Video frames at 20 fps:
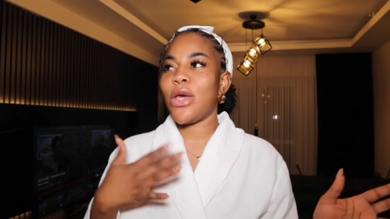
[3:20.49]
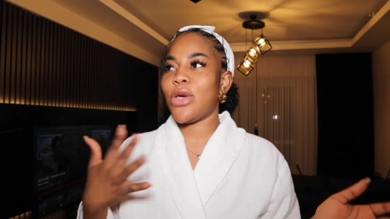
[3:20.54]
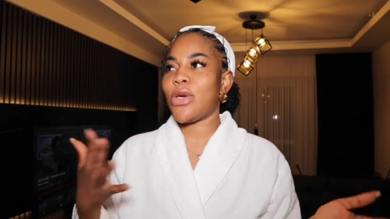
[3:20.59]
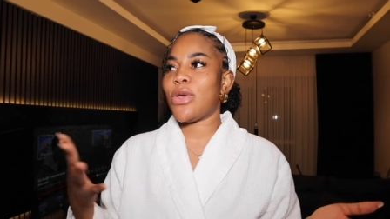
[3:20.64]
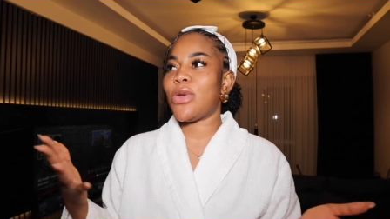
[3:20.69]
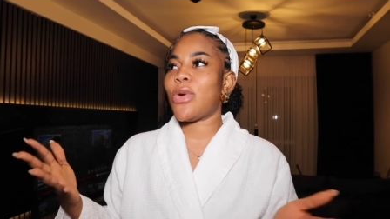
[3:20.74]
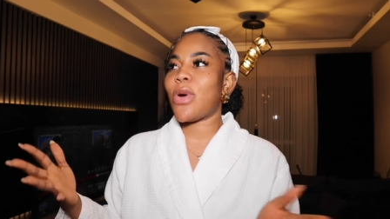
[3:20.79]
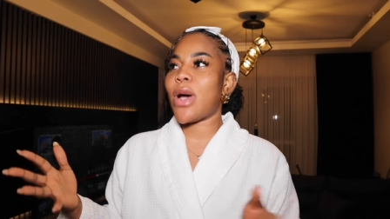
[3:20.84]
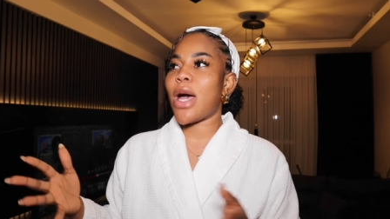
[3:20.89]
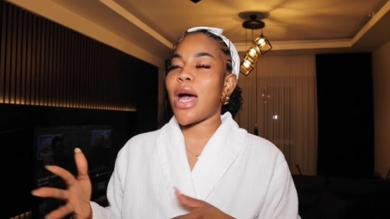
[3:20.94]

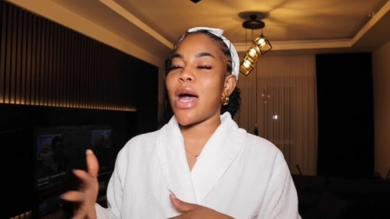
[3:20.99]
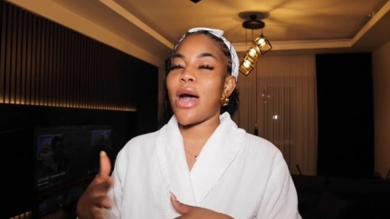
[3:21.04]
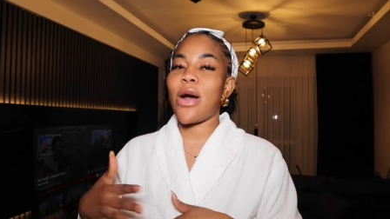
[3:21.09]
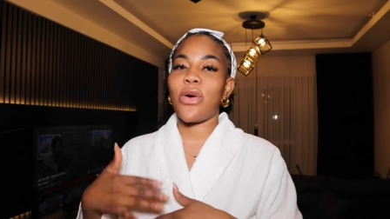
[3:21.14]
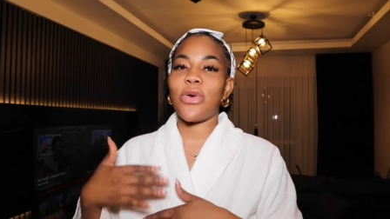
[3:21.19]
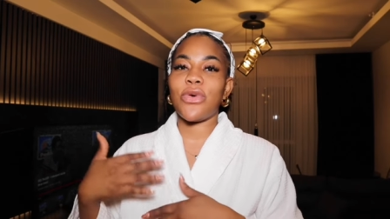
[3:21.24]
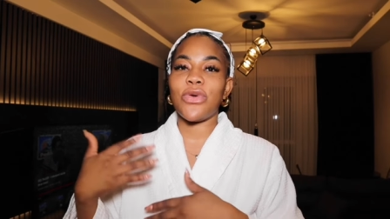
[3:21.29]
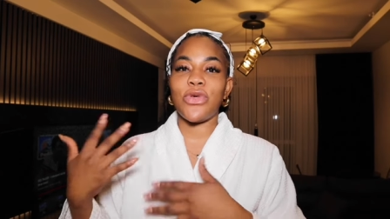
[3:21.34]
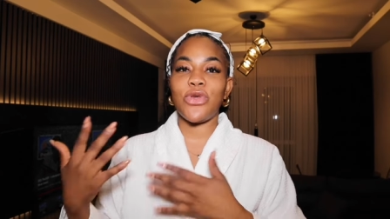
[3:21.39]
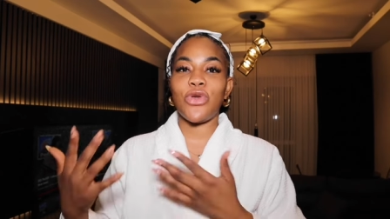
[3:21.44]
you know,
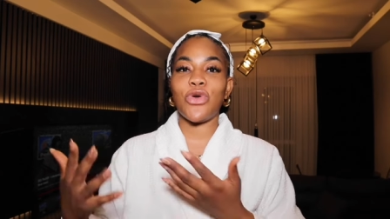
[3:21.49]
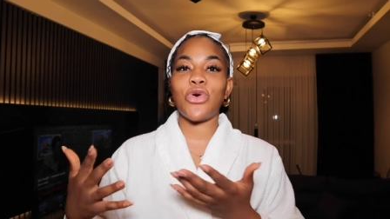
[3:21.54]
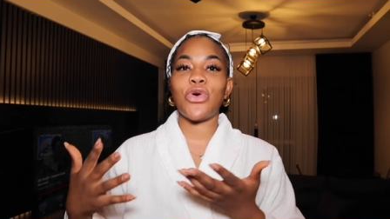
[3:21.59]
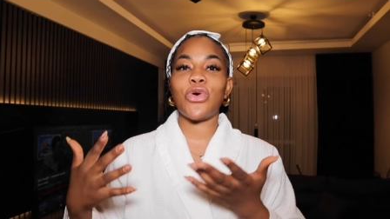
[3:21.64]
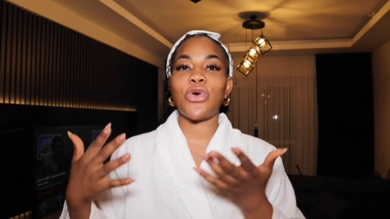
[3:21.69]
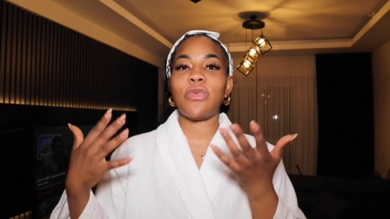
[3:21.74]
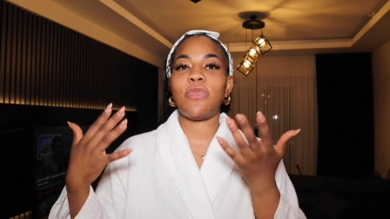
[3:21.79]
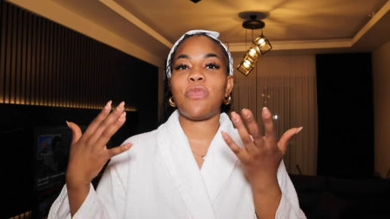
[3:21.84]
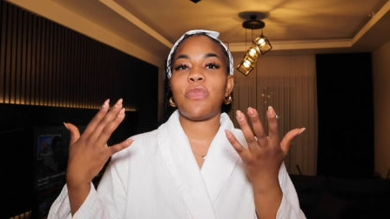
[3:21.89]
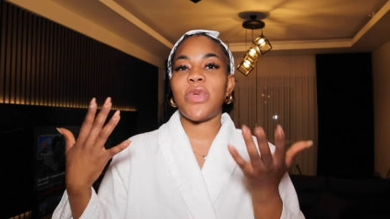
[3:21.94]
how
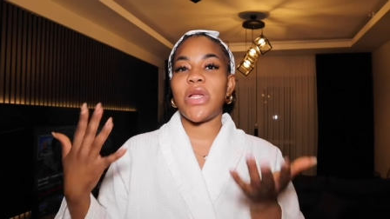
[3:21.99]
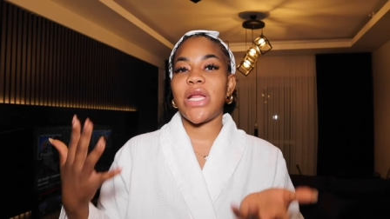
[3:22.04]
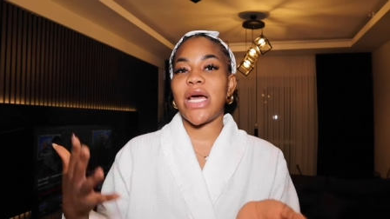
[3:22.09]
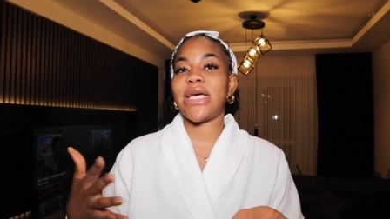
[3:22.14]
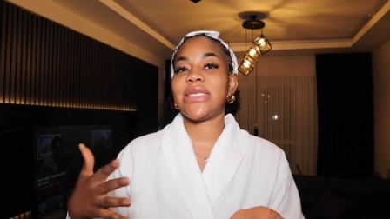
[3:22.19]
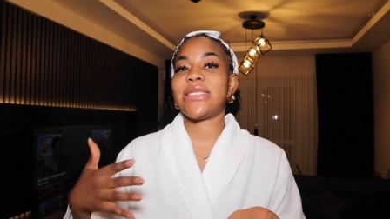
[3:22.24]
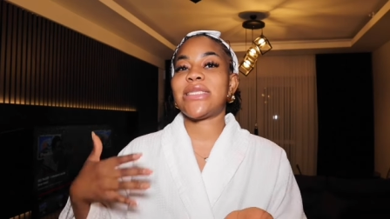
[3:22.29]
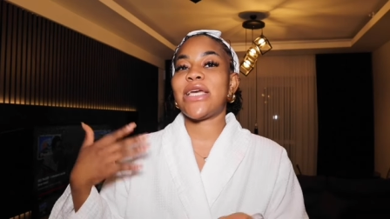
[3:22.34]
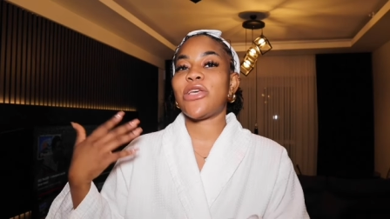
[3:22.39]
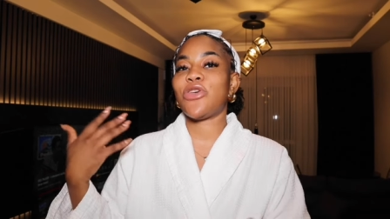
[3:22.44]
your
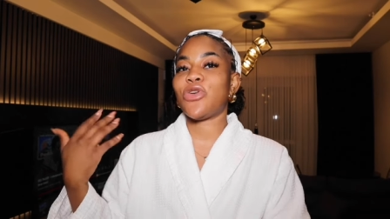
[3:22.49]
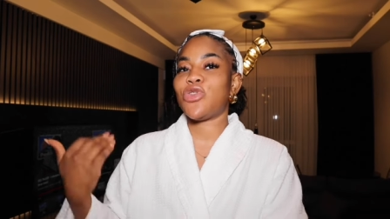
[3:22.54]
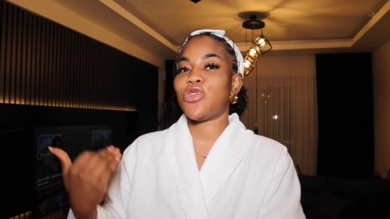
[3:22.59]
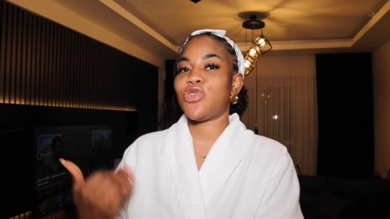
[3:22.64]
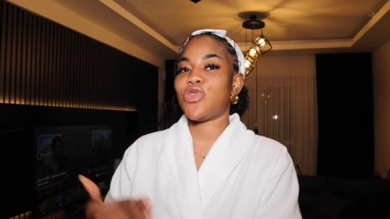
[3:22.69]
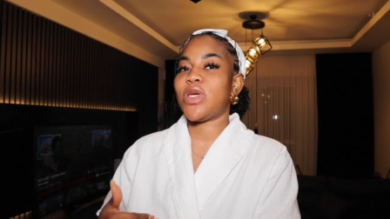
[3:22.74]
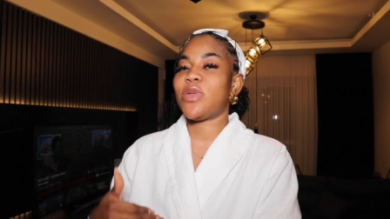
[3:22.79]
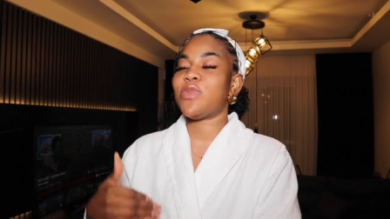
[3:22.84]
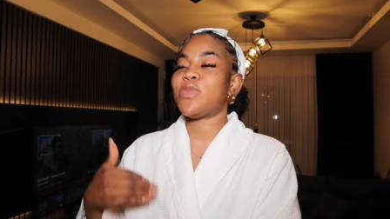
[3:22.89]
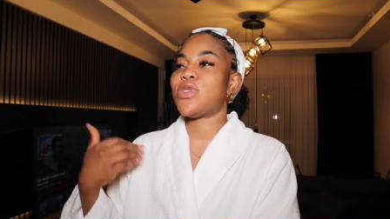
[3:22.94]
plans and your
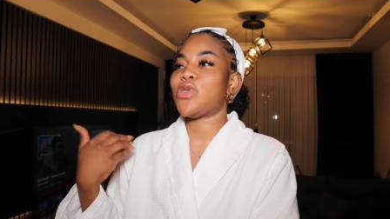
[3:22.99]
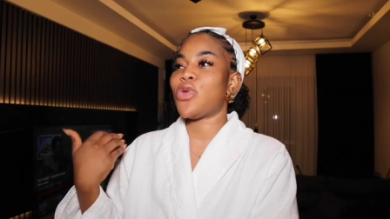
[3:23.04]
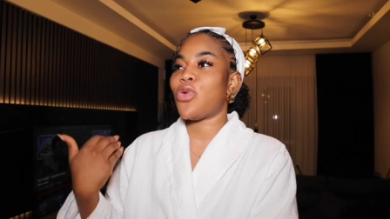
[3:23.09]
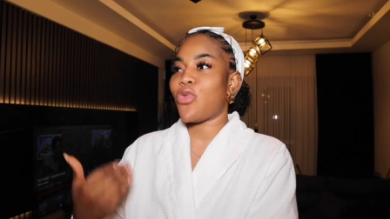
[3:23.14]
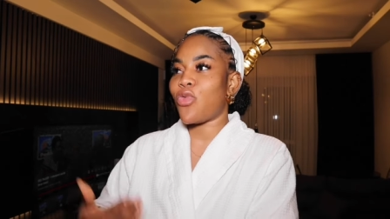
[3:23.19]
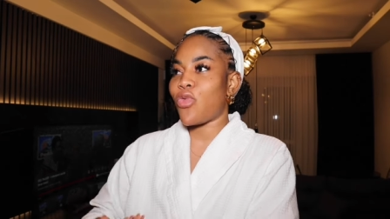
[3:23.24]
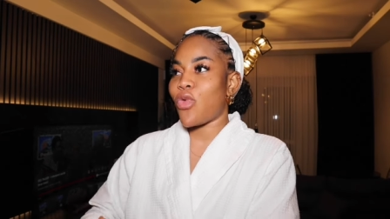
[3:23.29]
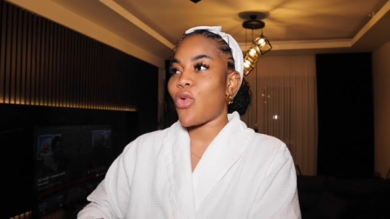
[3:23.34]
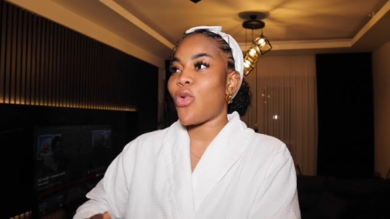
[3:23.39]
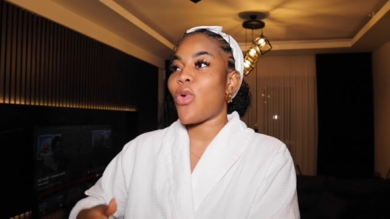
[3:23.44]
dreams
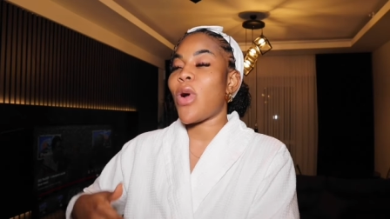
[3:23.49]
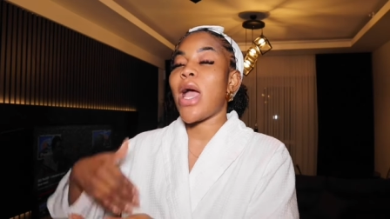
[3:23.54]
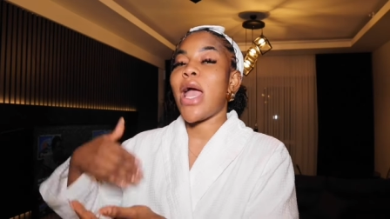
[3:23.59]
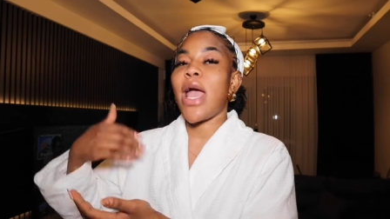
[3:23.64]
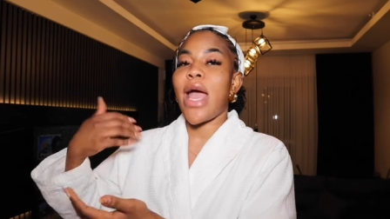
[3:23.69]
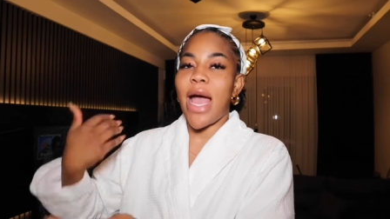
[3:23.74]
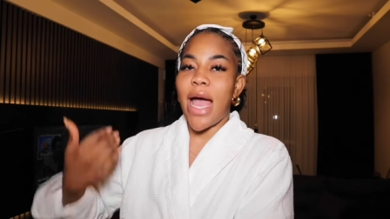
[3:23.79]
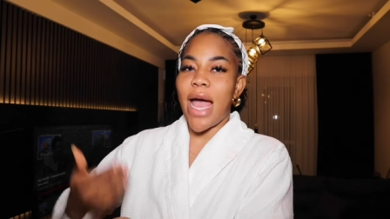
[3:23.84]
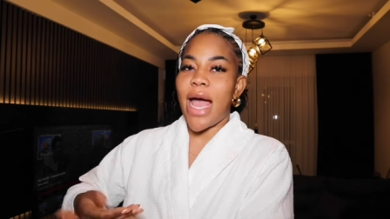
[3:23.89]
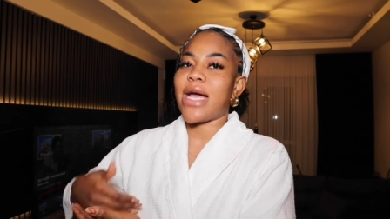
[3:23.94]
grow
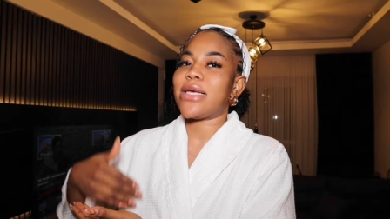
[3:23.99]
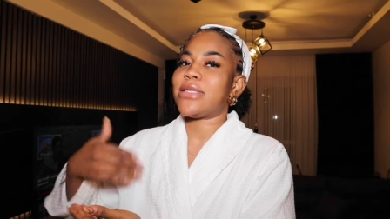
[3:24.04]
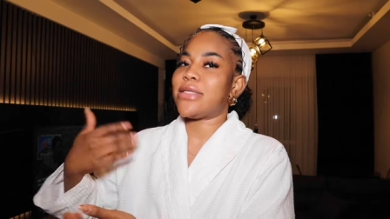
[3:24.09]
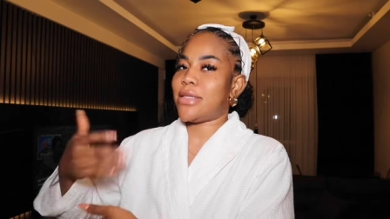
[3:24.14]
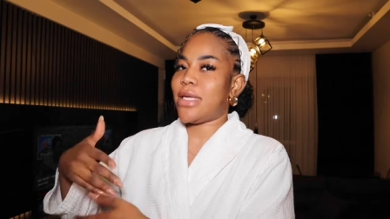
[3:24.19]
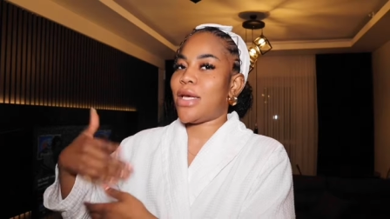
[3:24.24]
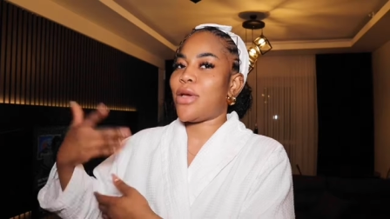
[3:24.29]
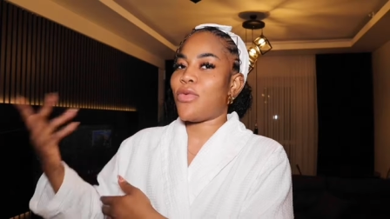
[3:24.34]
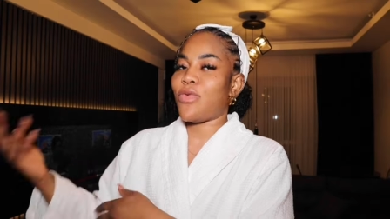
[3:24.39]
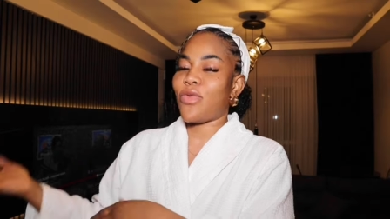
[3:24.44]
as
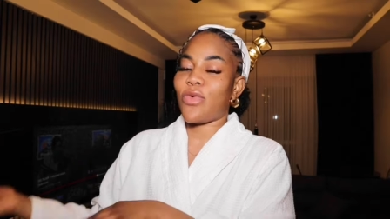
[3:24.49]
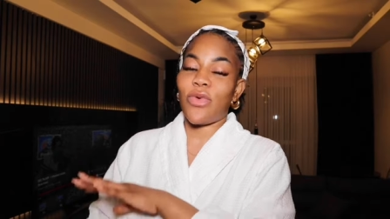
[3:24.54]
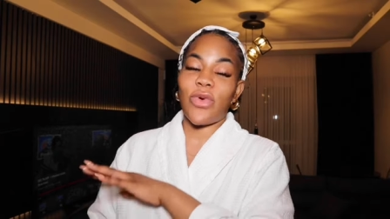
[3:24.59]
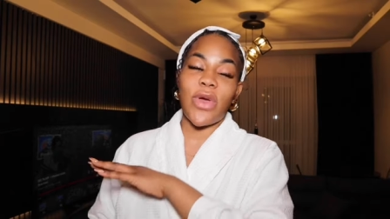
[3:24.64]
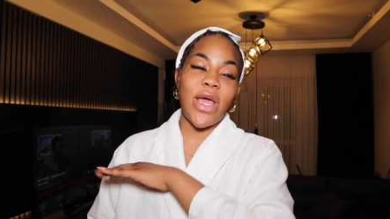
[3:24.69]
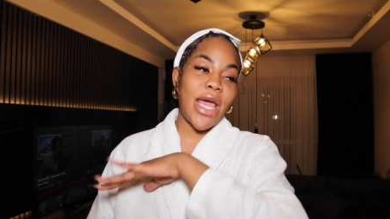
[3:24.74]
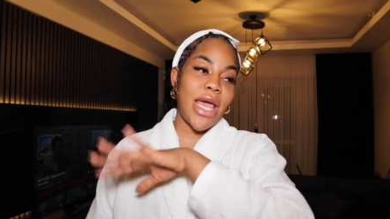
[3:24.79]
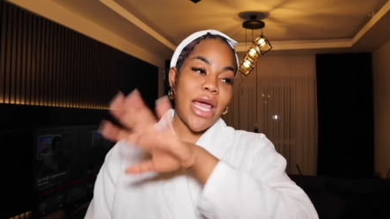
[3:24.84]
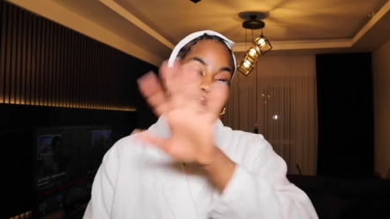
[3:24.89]
they grow.